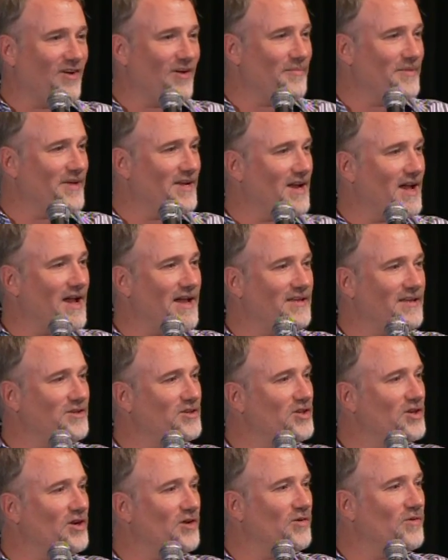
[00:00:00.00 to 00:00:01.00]
I mean,
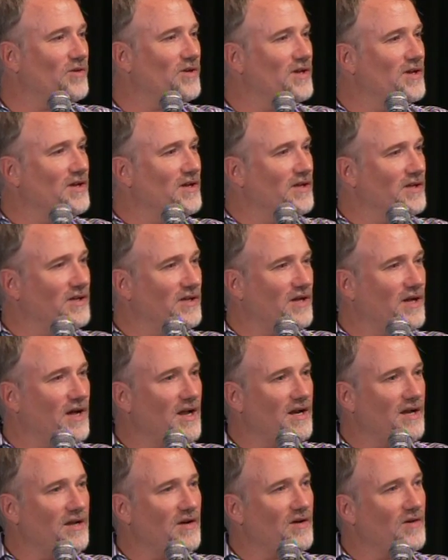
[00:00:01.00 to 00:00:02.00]
you
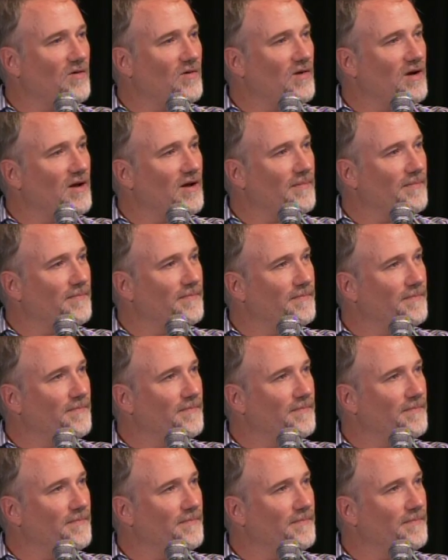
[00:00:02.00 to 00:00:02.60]
kind of go.